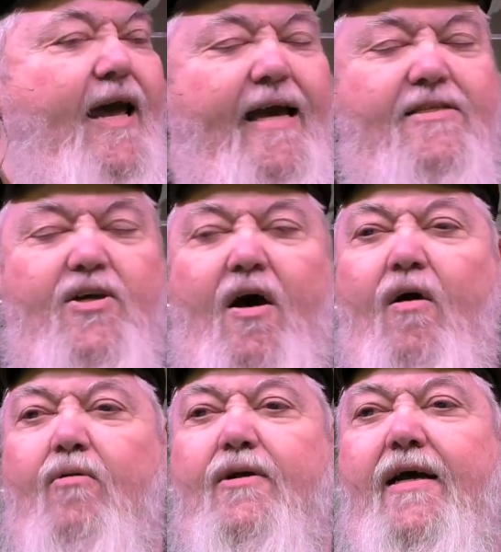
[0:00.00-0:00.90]
It's
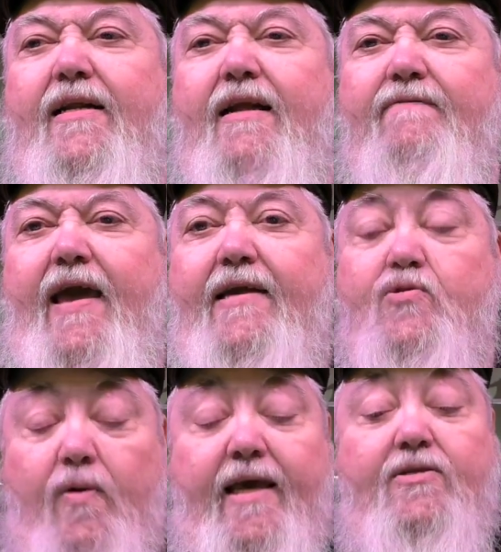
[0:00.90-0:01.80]
all done in
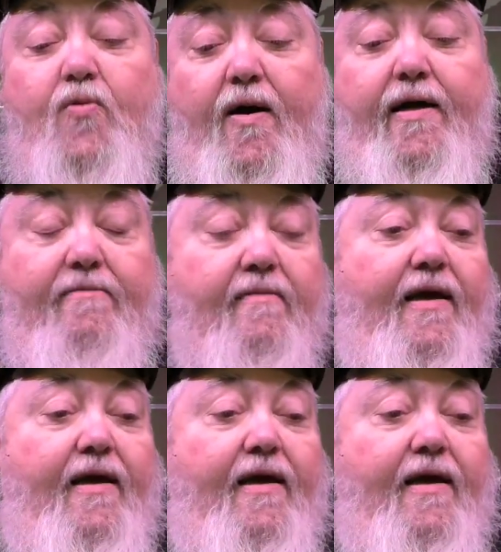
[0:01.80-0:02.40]
advance. Well, guess what?